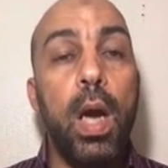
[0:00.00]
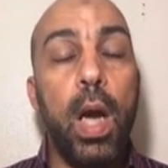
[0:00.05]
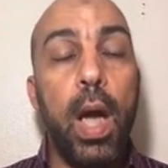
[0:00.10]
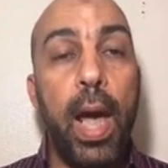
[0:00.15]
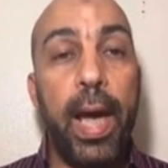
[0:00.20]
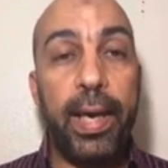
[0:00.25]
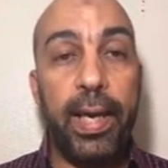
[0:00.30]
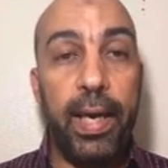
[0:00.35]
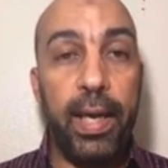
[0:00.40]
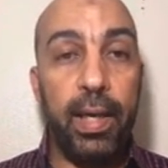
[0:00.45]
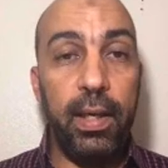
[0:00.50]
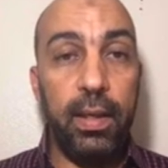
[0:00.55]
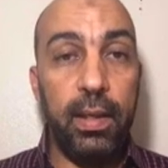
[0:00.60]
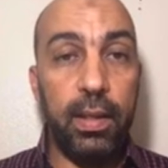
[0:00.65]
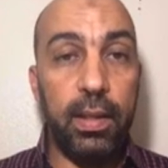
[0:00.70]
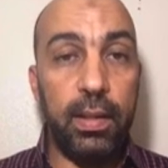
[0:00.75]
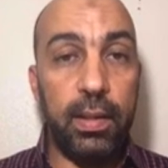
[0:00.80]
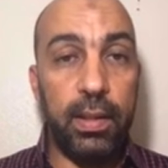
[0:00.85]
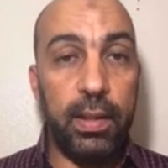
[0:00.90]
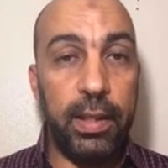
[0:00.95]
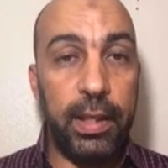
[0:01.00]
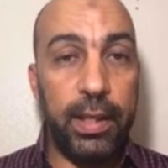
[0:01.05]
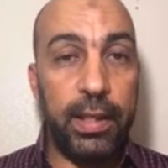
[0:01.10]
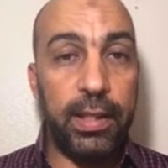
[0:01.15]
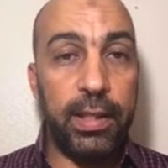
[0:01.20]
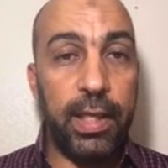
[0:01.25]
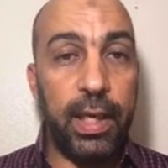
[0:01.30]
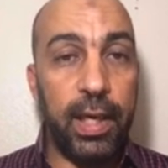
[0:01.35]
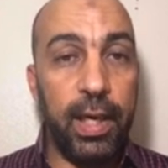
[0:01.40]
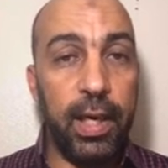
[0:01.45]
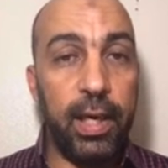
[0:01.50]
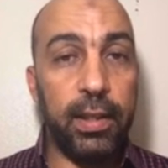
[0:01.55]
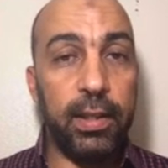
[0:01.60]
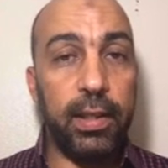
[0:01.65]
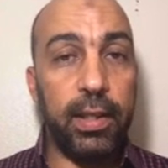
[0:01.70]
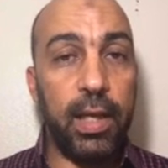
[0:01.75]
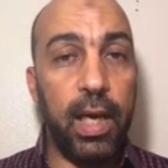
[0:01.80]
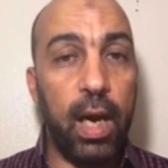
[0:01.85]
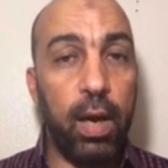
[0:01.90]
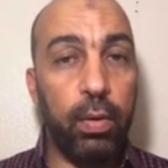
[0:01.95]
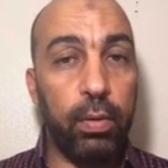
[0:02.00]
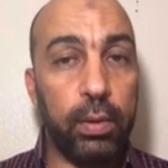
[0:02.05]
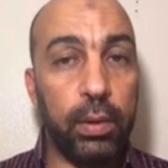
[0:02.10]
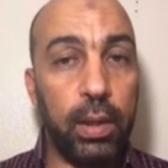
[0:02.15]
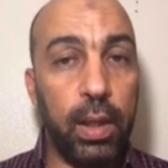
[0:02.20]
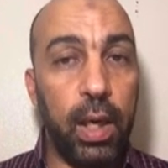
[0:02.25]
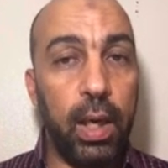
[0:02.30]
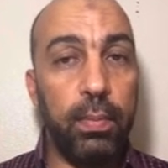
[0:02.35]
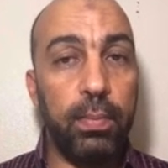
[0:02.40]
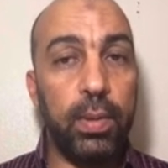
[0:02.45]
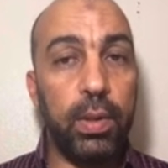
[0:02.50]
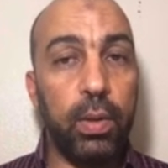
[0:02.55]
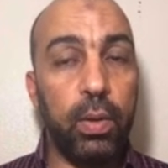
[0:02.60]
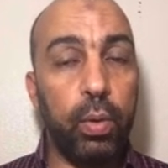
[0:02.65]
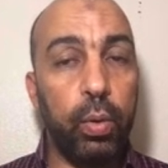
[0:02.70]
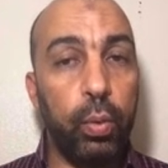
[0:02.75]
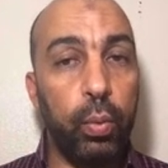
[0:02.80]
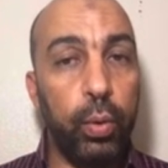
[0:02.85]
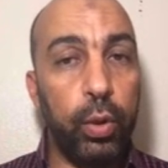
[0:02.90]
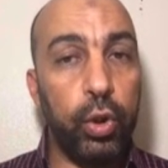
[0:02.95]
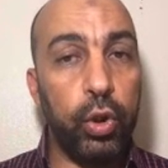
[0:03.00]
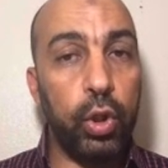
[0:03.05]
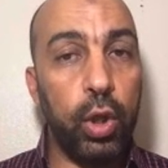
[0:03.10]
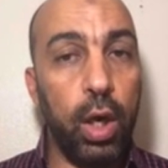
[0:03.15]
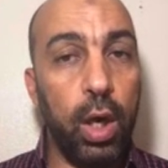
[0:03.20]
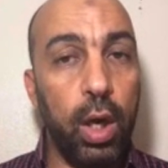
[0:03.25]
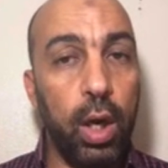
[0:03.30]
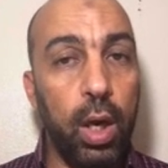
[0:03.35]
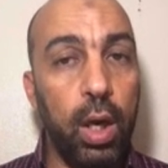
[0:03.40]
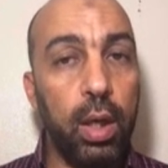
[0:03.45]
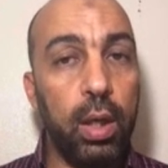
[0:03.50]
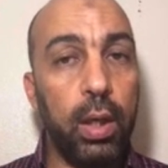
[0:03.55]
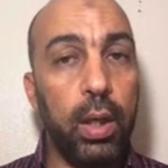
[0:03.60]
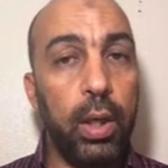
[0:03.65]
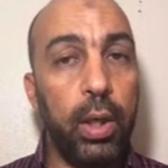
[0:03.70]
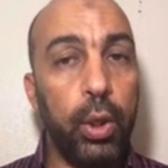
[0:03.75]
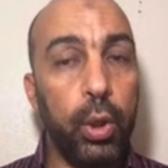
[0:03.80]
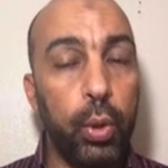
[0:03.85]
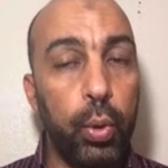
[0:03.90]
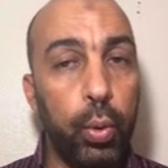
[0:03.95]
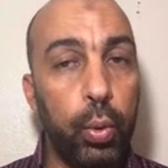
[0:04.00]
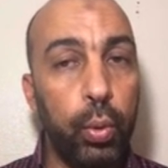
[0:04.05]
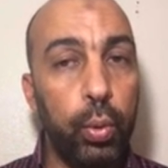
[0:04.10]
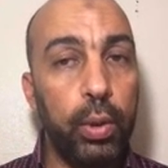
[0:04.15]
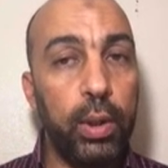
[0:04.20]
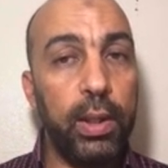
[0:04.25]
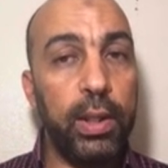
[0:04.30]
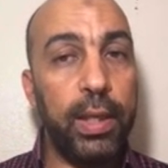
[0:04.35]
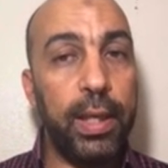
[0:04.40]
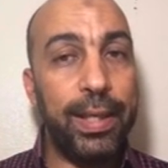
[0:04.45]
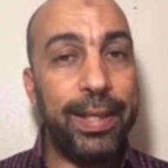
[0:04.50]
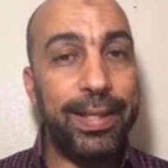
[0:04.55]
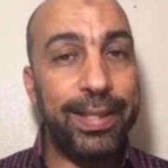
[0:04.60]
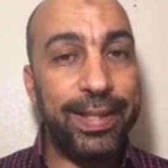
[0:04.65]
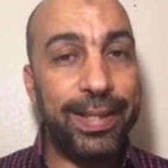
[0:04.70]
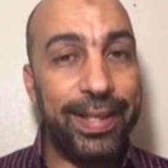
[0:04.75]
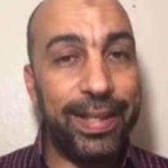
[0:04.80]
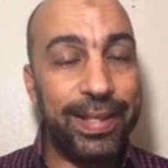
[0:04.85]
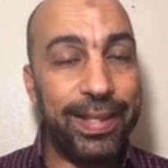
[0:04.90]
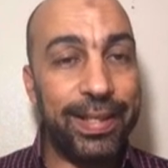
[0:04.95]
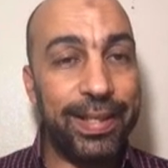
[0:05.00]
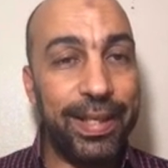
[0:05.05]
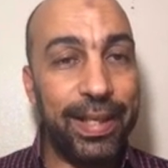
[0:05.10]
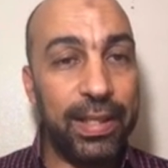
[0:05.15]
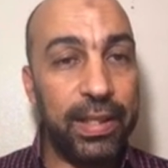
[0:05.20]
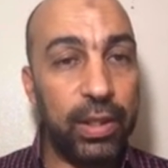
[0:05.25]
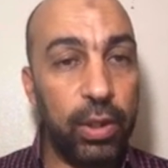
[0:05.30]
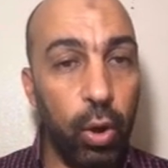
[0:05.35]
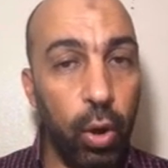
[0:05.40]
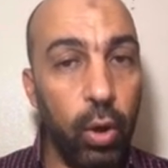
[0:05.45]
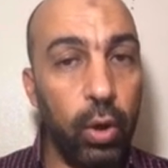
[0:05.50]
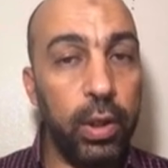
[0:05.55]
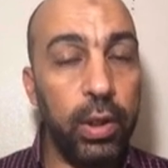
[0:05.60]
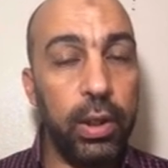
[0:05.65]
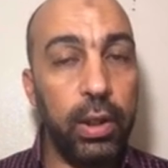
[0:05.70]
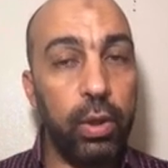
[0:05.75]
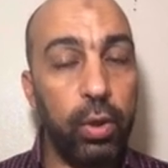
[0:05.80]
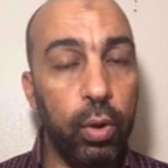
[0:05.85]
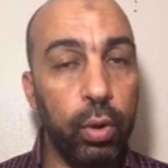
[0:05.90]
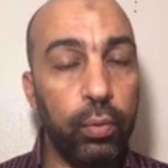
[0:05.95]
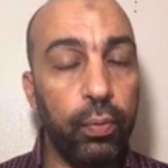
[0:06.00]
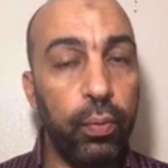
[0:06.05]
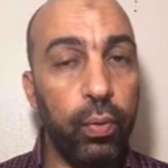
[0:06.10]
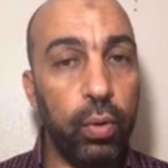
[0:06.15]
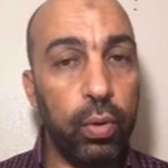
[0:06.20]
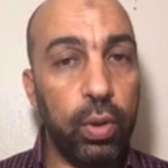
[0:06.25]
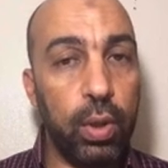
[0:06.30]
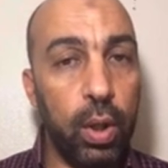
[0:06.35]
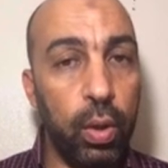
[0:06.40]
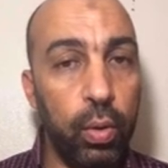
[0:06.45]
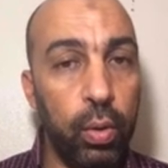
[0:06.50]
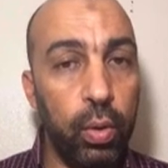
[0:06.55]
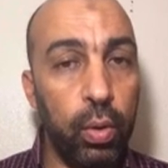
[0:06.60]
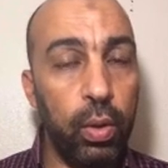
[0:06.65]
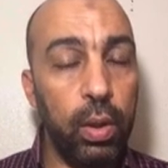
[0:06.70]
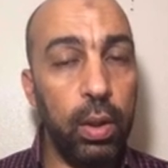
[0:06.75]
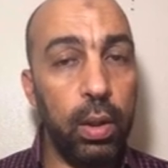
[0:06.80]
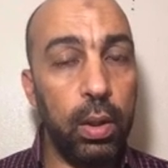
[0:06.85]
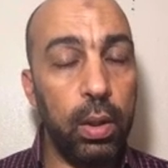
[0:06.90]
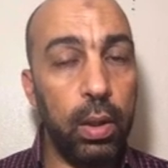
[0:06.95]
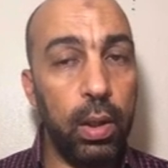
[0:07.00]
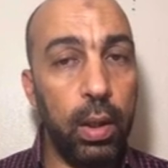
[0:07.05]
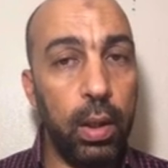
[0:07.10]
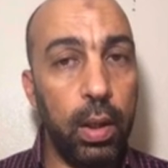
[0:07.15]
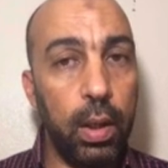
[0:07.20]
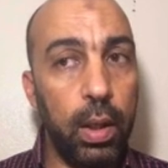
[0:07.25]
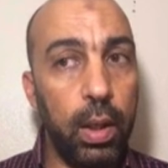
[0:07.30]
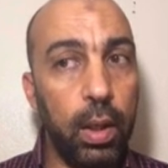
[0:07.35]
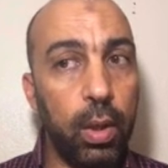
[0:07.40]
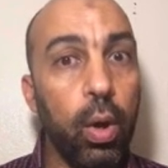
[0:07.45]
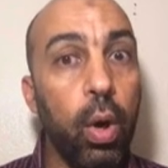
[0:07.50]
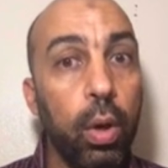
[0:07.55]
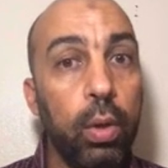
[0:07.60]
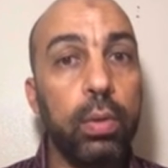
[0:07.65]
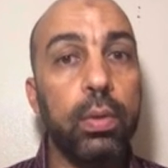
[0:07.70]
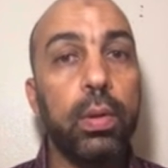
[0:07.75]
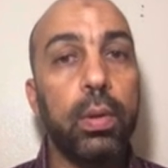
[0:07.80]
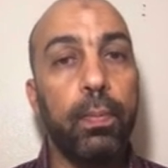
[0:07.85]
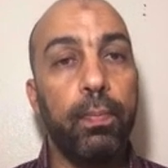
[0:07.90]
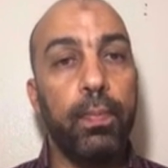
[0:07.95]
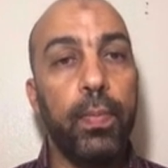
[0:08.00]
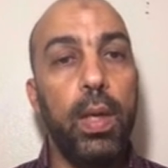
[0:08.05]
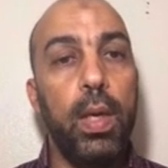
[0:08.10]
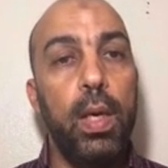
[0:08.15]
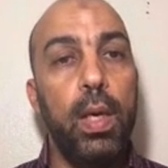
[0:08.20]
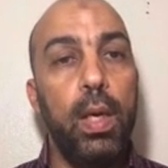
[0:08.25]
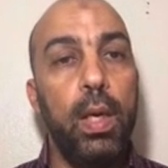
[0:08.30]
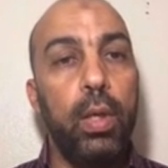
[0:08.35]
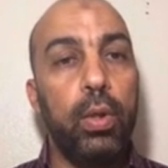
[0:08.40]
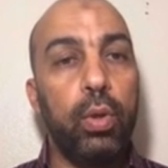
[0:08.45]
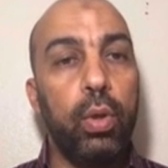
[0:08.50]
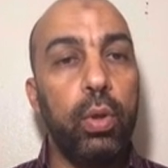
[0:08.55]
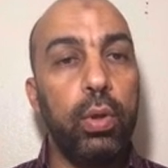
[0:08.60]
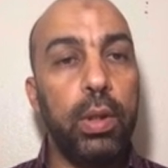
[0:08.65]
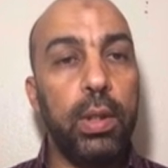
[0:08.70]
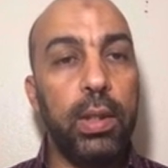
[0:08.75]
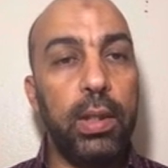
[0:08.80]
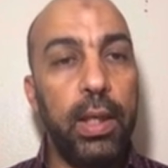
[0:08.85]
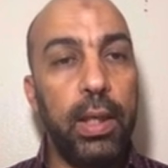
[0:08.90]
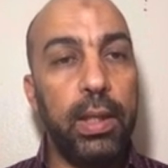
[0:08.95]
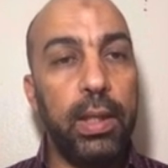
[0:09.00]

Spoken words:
Again, this is the learning outcomes which are included in this test only, not for the whole course. So this